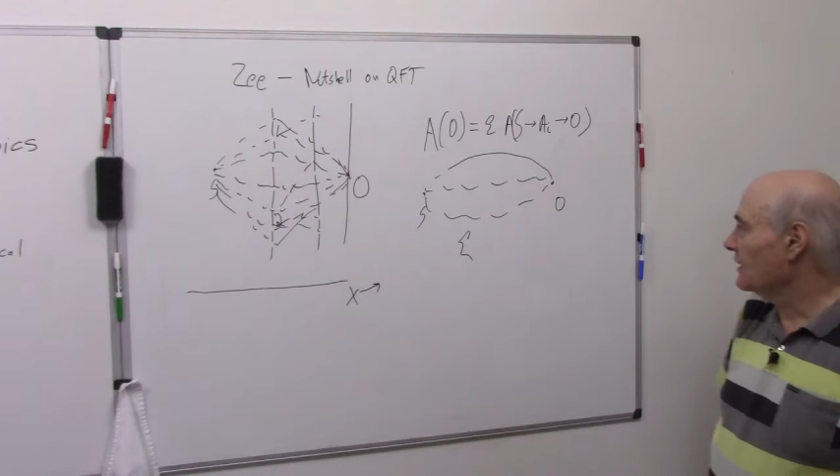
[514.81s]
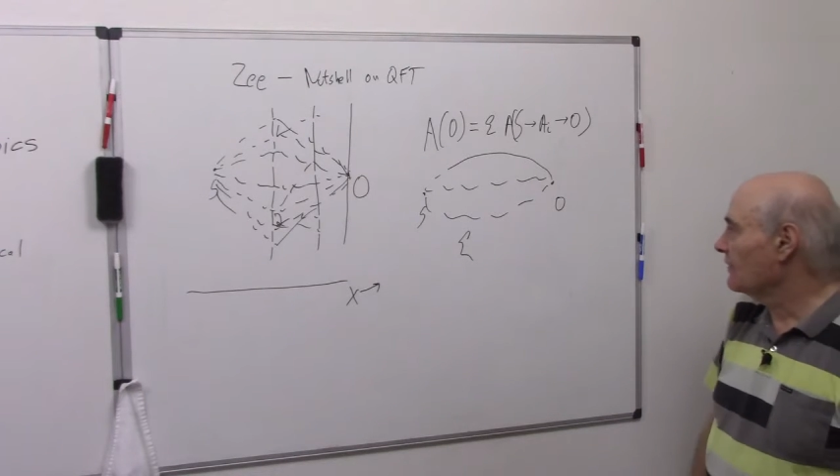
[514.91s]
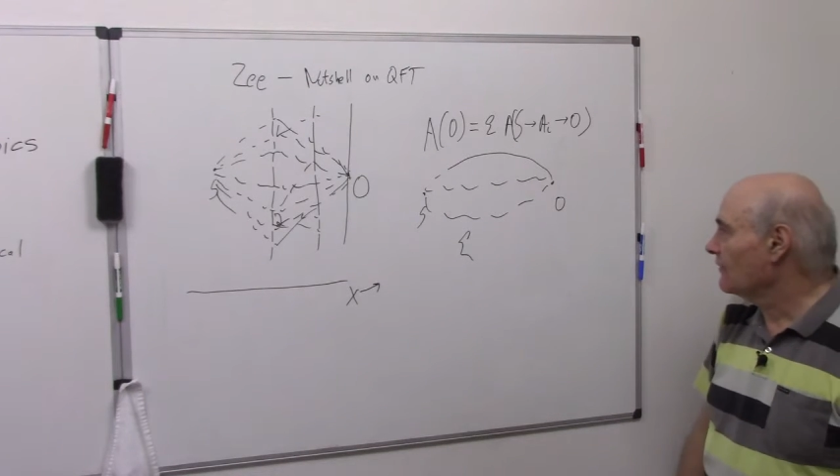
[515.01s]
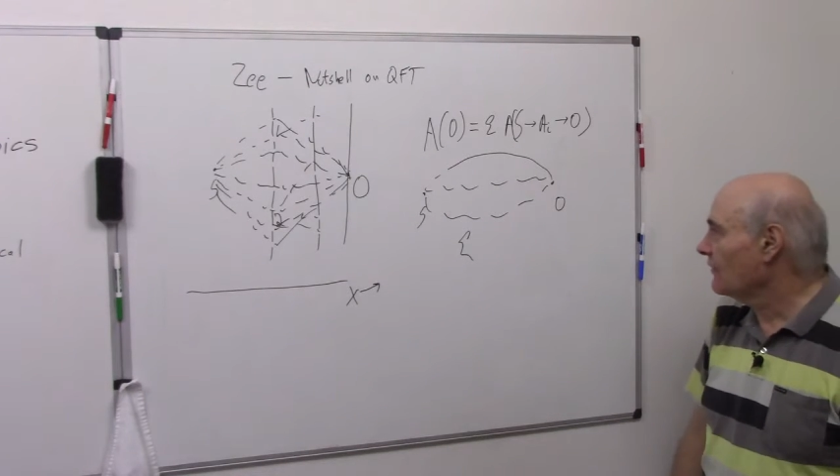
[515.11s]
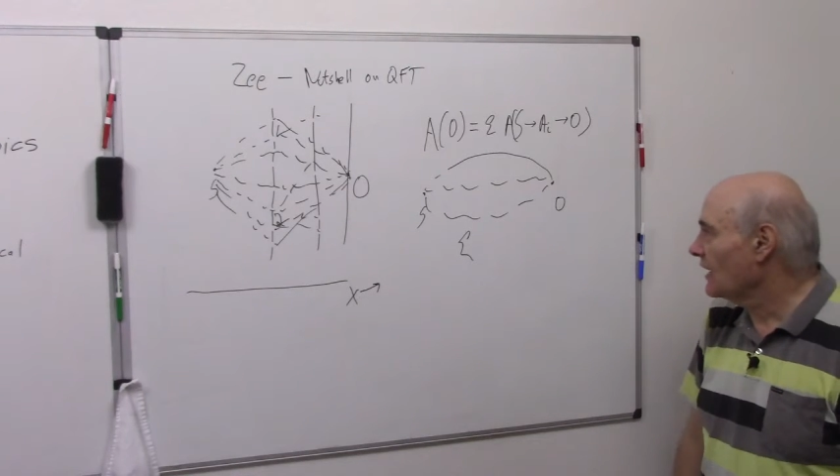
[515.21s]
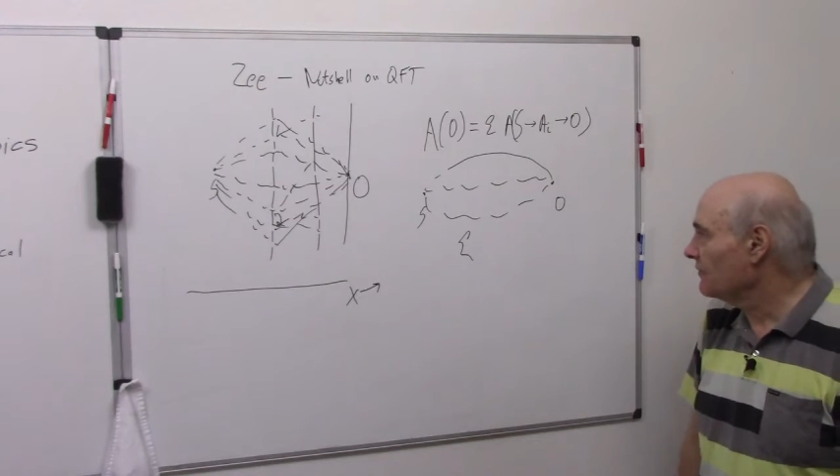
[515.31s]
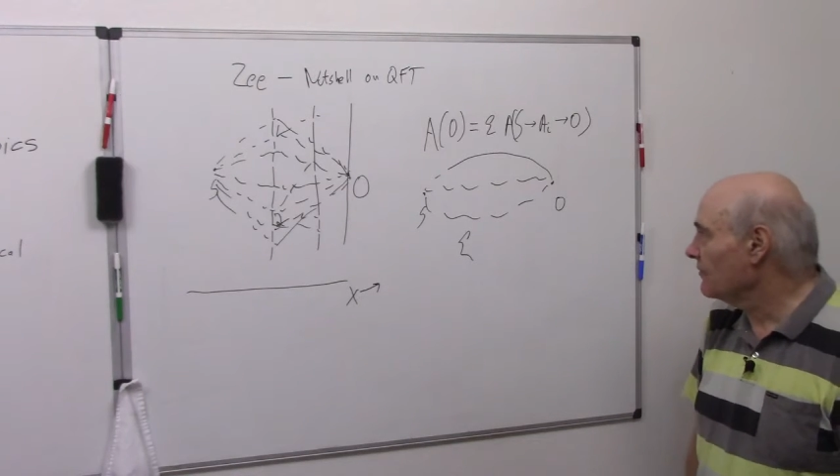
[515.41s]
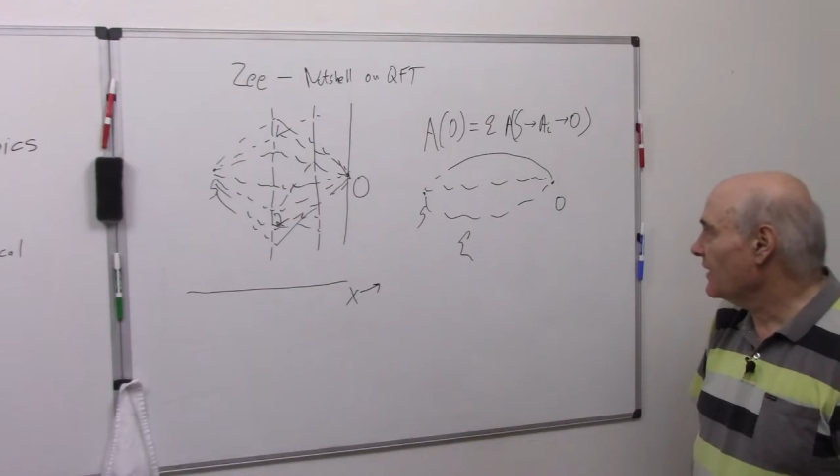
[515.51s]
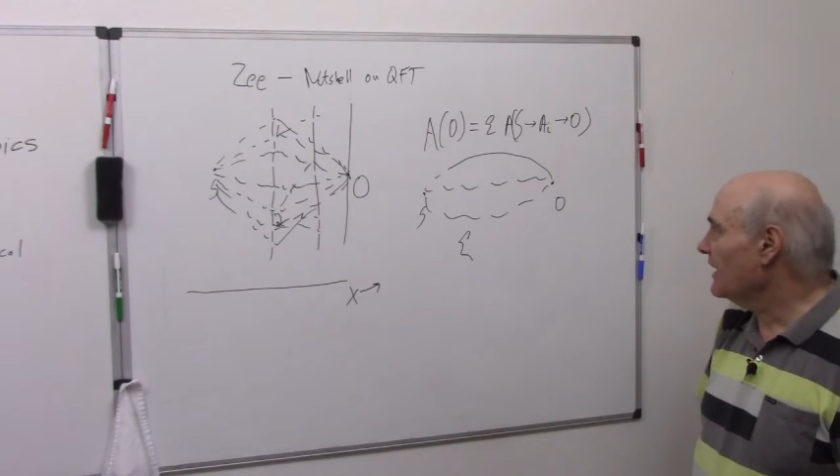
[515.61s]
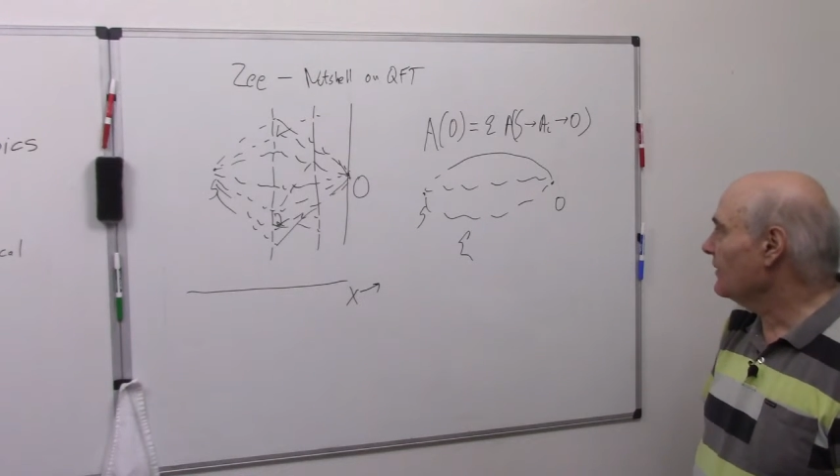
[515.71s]
of the
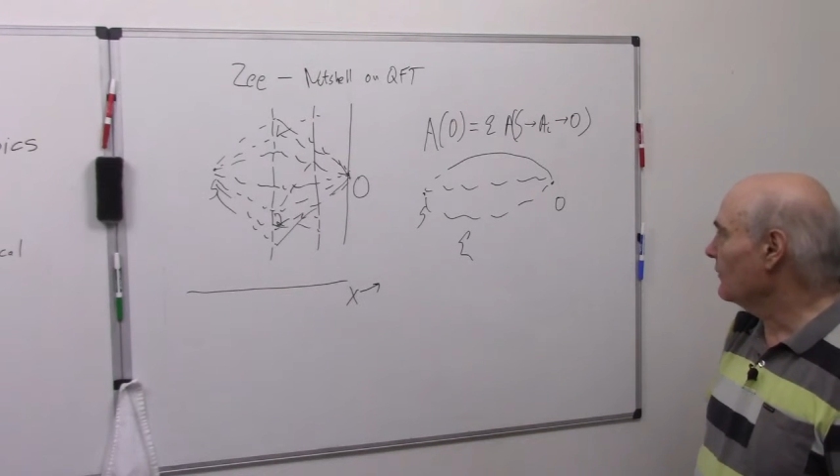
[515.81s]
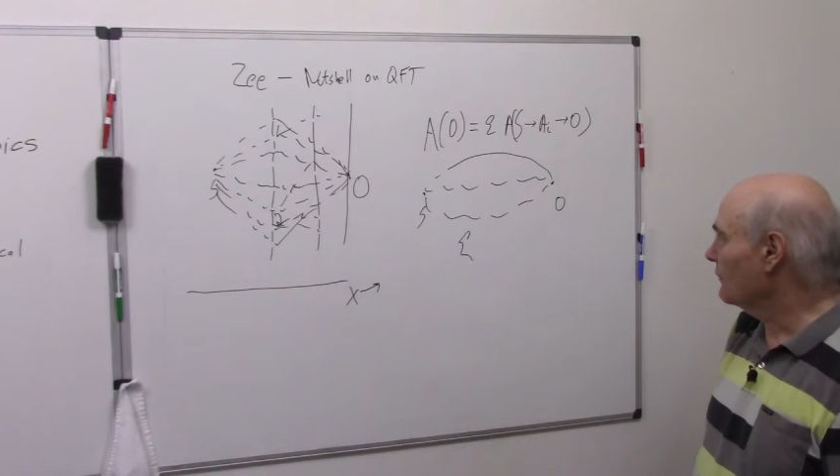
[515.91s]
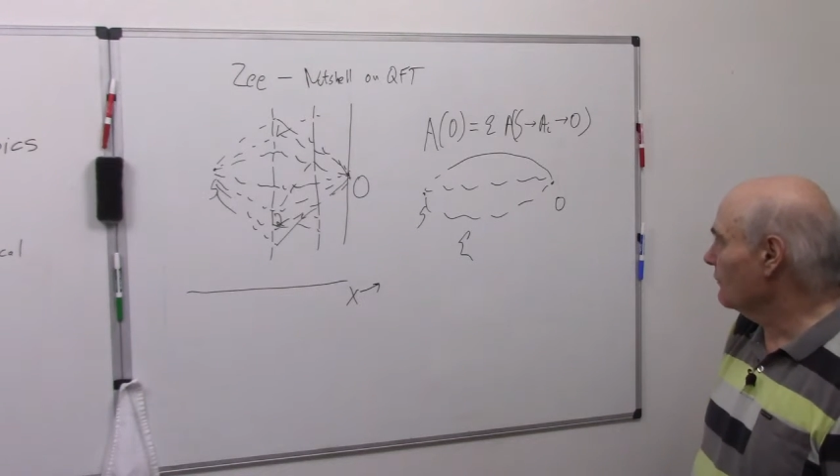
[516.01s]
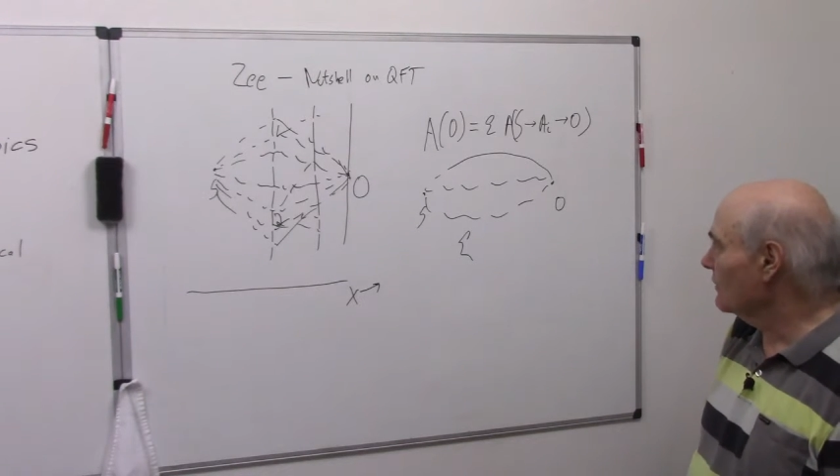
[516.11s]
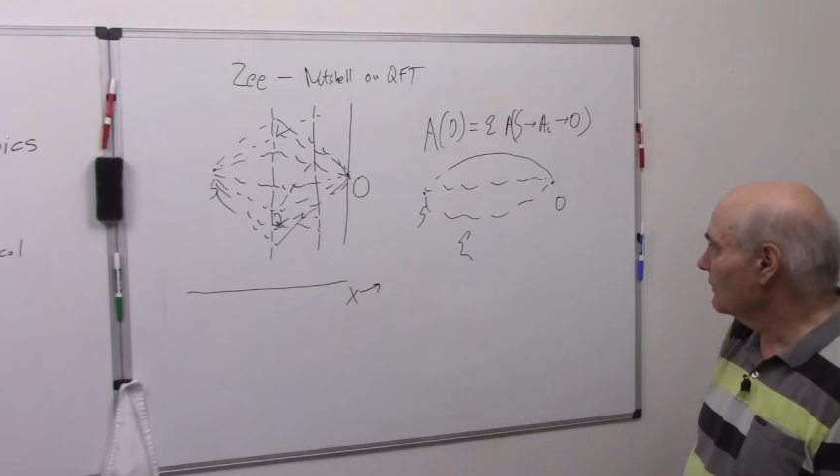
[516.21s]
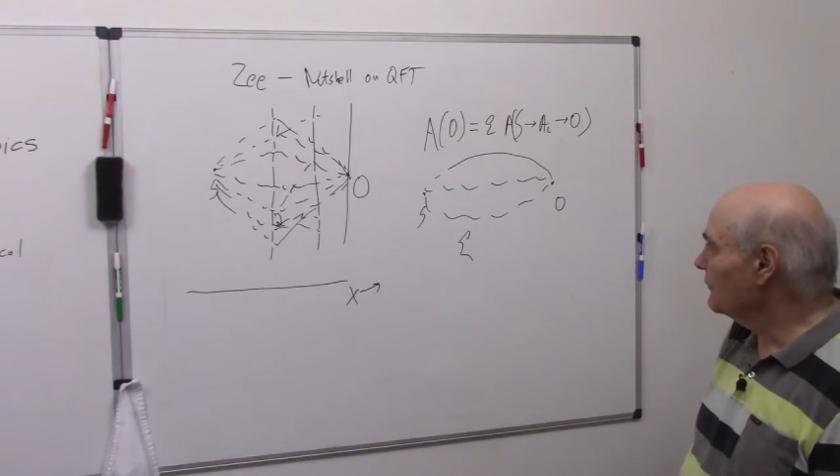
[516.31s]
Feynman path integral.